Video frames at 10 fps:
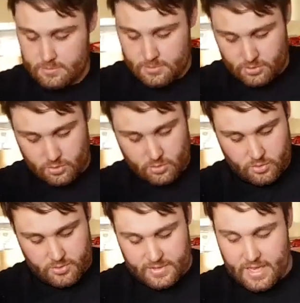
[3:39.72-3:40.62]

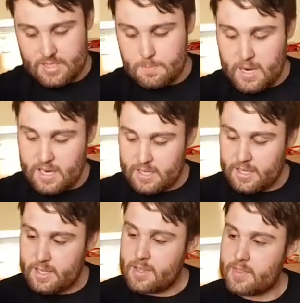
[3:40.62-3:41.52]
So that's
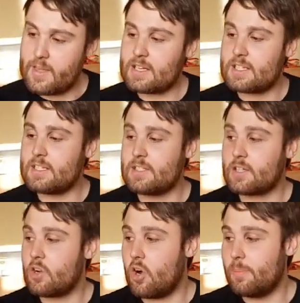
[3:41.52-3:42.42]
Marley, that is the
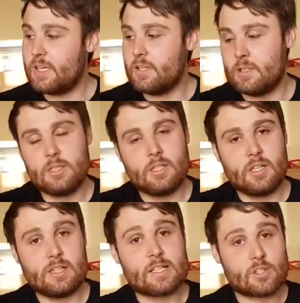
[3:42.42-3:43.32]
common.
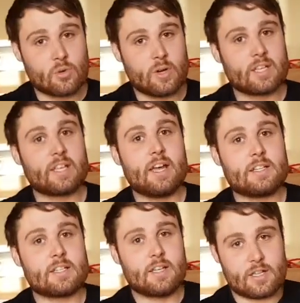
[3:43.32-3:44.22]
Let's go and
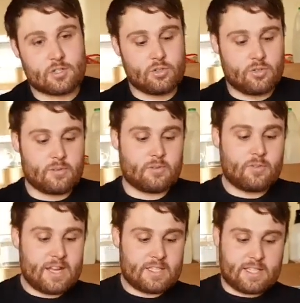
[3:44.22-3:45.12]
get a true
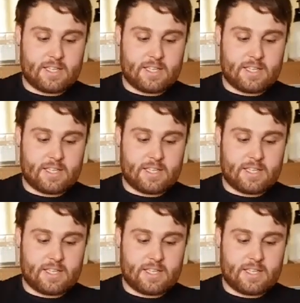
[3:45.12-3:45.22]
red